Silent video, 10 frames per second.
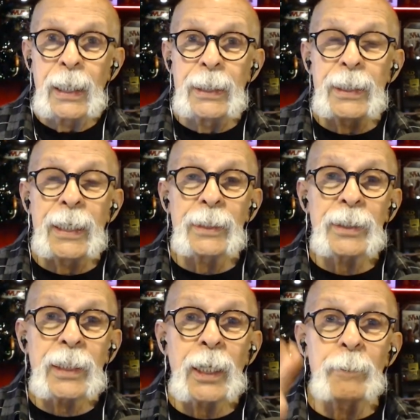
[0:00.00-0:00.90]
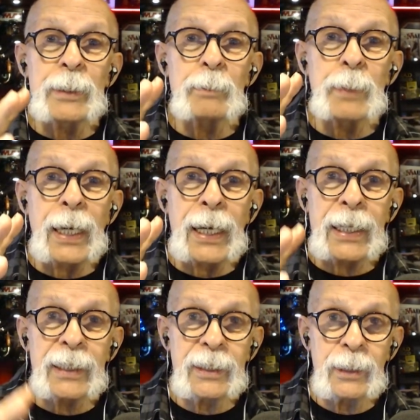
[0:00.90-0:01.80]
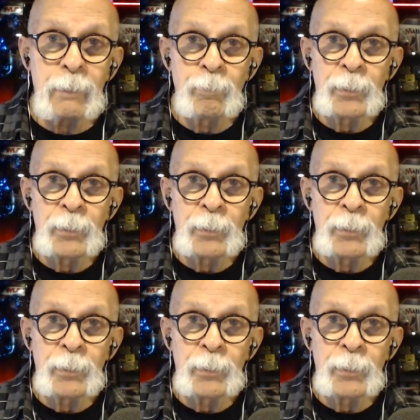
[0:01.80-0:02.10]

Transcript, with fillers: and then coming back